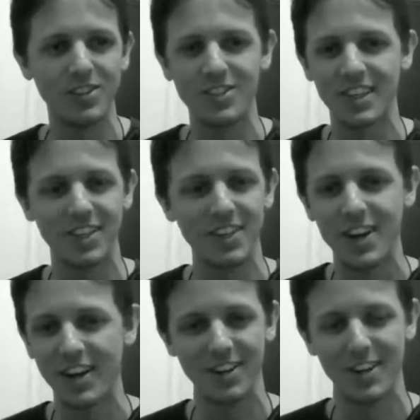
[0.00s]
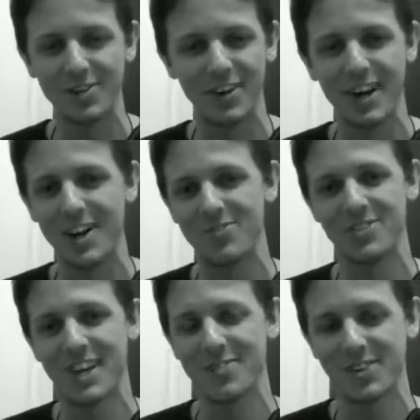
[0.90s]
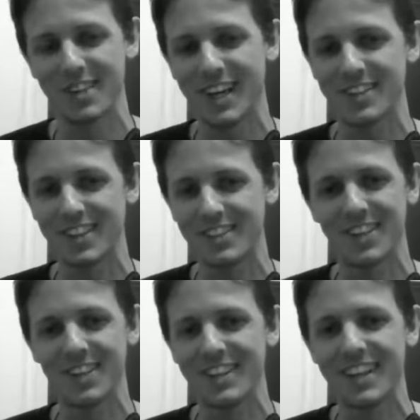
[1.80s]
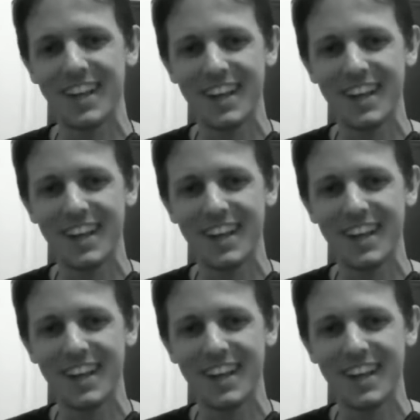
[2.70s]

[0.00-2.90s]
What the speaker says: And he's like, no, come to my office after class and I'll tell you.